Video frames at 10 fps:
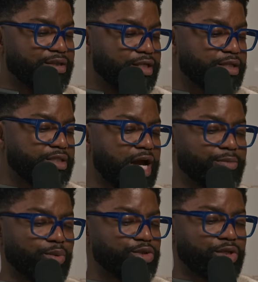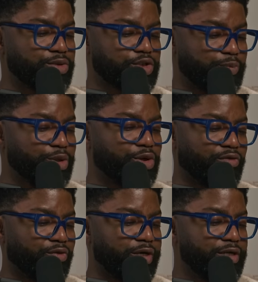This time there was no dispute
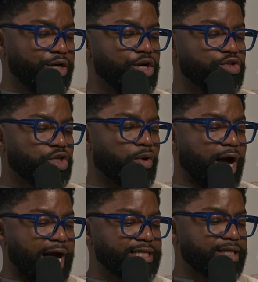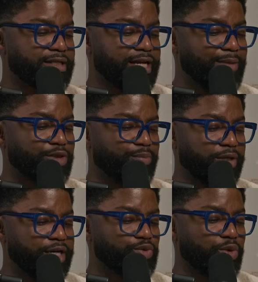over it. So Isaac named the
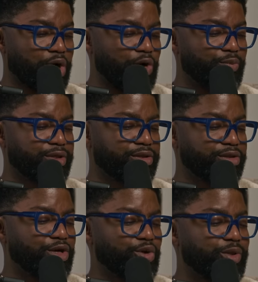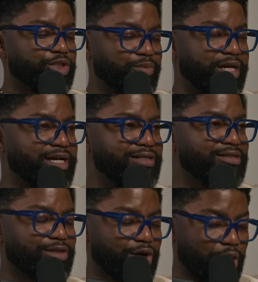place Rehoboth, which
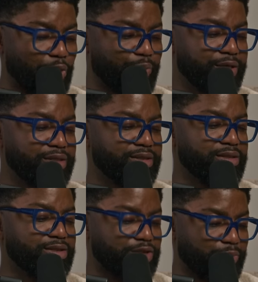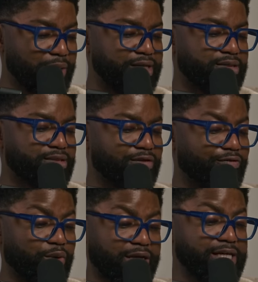means open space.
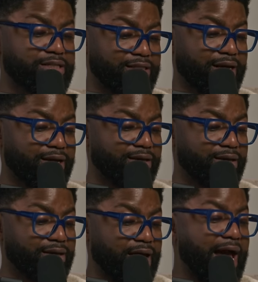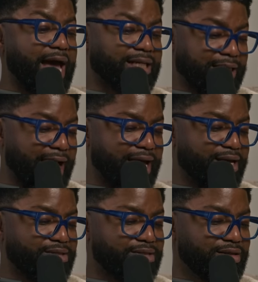For he said, at
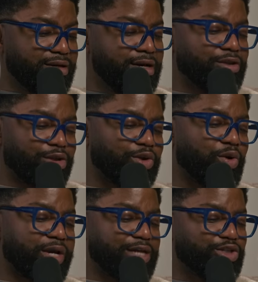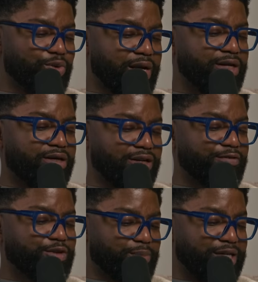last, the Lord has created
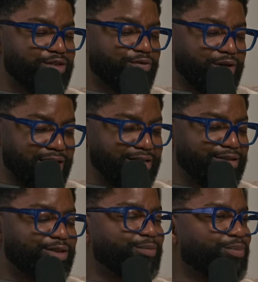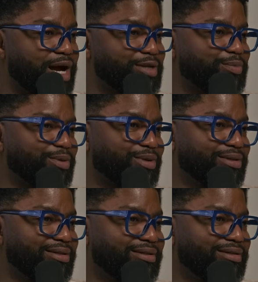enough space for us to prosper